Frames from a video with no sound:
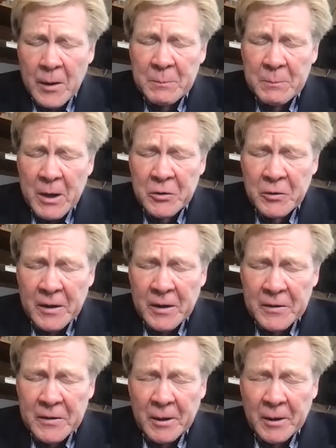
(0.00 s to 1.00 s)

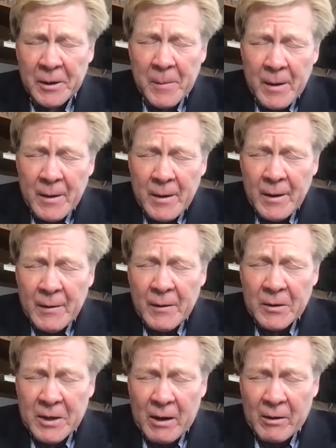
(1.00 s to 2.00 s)
especially as the
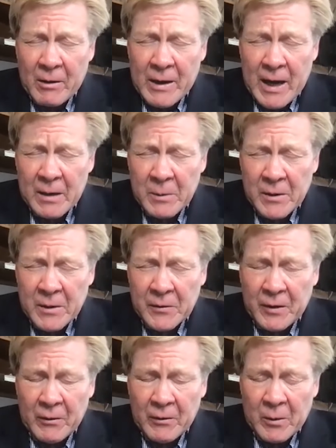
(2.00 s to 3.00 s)
entire economy
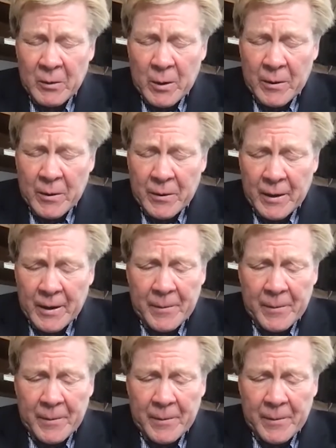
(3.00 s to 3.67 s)
is dealing with,